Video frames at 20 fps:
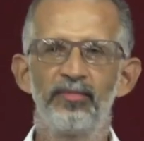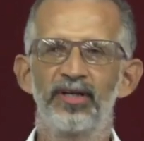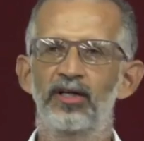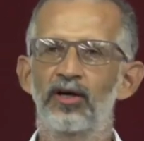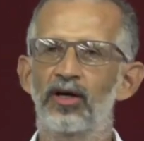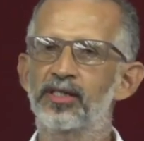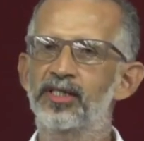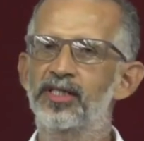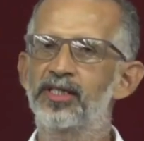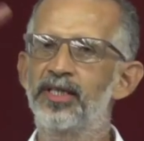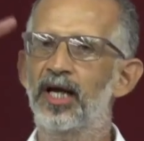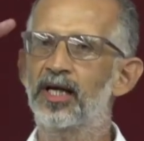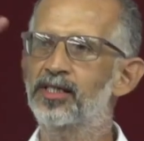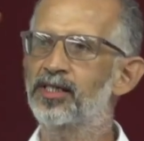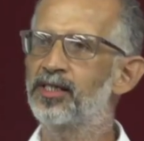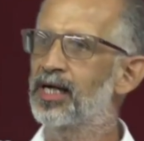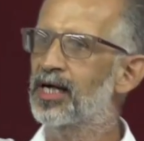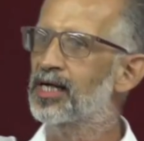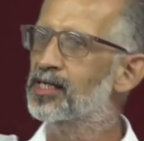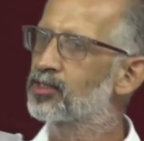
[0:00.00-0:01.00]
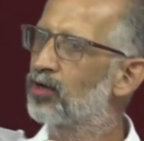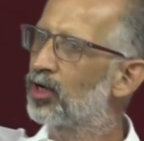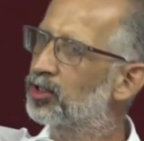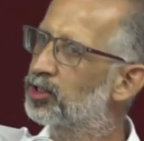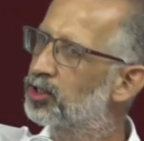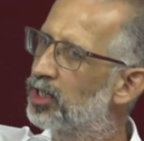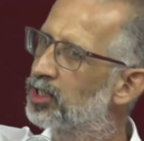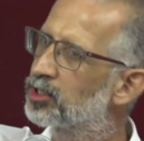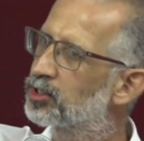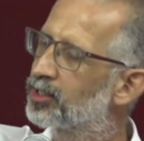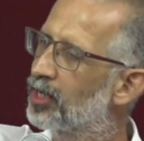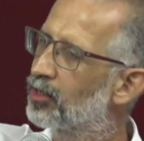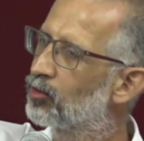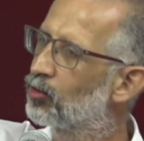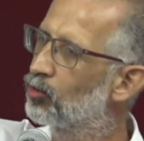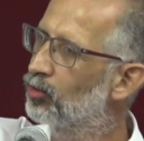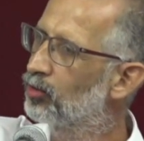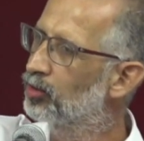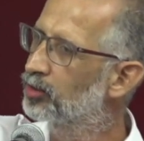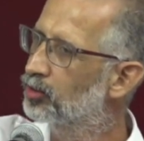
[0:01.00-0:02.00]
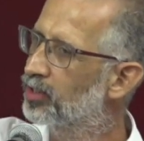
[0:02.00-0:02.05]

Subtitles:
because CXC has not changed their rule